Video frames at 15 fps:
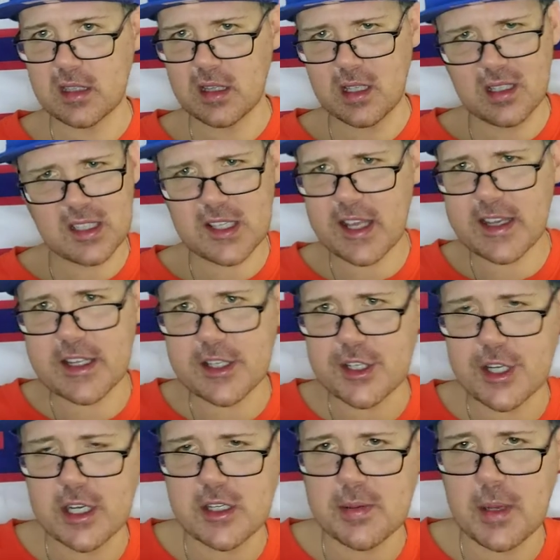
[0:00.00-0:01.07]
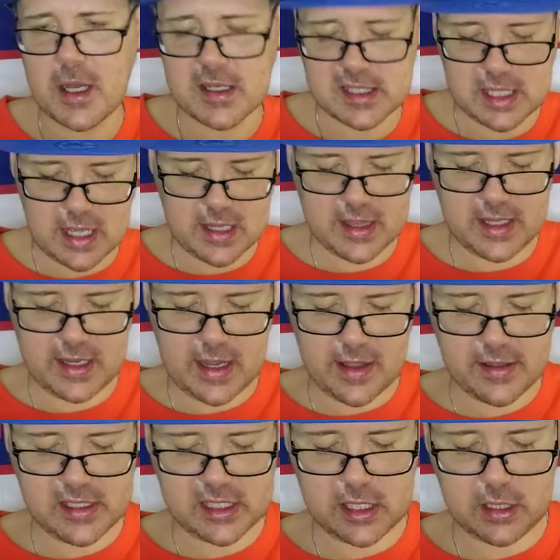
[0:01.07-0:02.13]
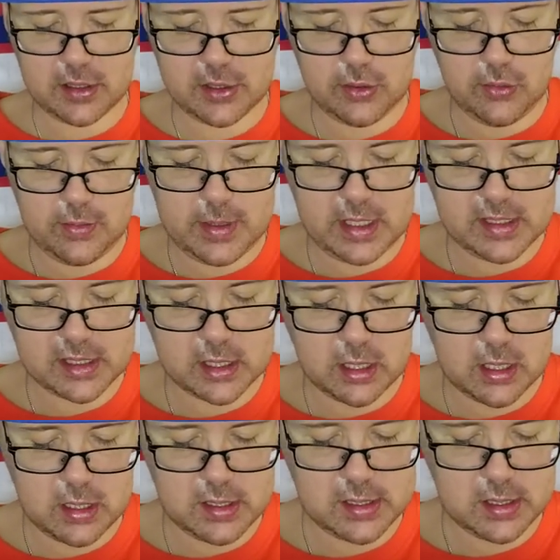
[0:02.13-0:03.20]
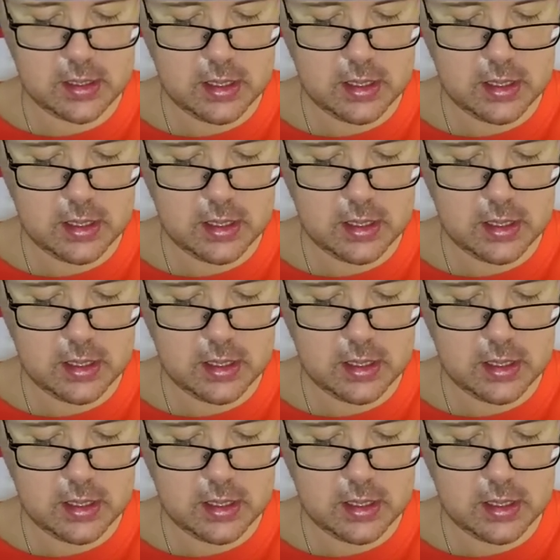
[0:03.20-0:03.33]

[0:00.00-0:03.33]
Looks like a strange box. I think I only saw 2 base cards.